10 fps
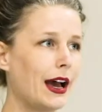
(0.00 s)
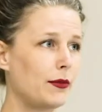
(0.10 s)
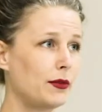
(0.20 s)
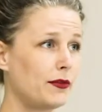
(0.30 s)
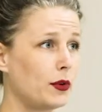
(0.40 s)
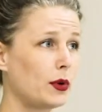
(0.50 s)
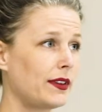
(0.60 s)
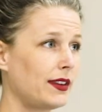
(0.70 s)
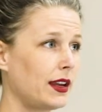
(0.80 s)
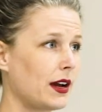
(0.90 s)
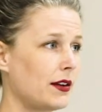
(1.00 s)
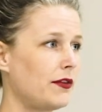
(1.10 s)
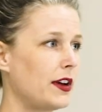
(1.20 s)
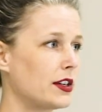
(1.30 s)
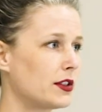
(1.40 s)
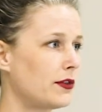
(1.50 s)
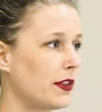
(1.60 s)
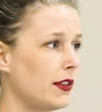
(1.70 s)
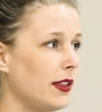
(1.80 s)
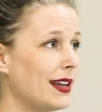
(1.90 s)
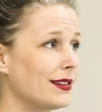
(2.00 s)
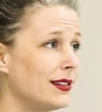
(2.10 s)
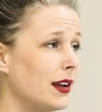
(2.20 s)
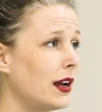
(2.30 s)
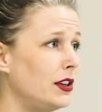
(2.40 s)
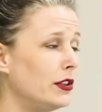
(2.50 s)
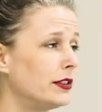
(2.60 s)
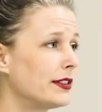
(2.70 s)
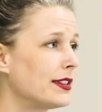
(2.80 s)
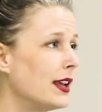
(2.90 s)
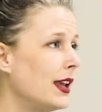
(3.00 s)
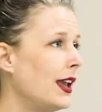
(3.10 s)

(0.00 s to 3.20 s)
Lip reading: I've been focusing on fascia for the last 9 years,